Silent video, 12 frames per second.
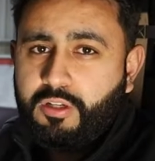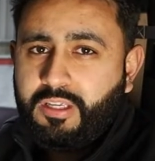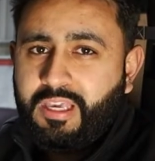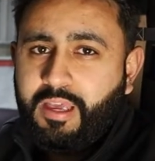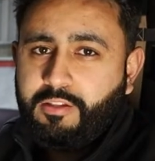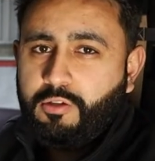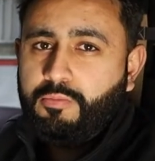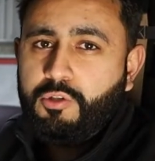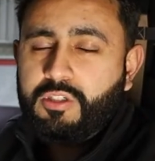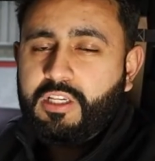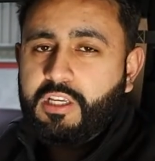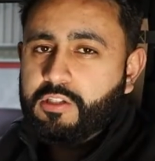again your
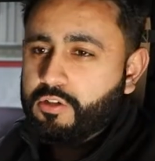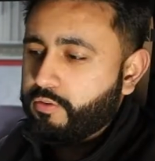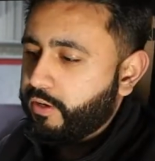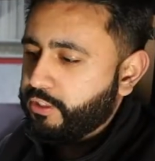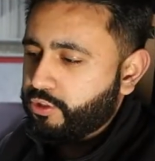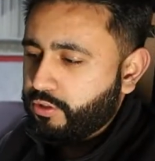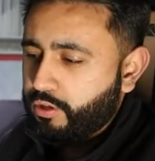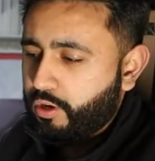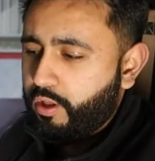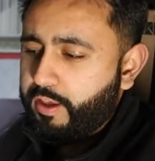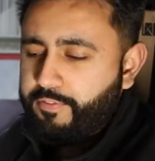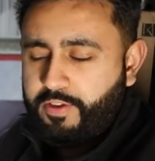music integration
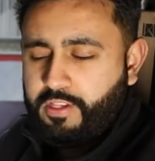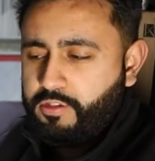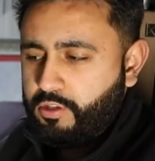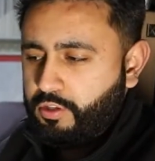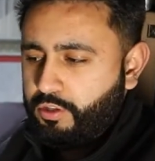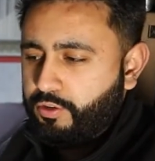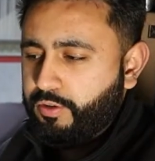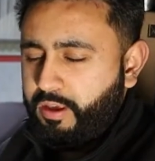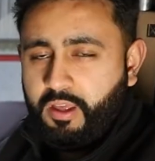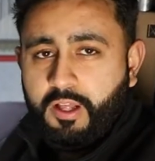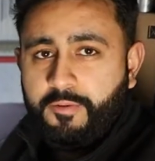live into the unit.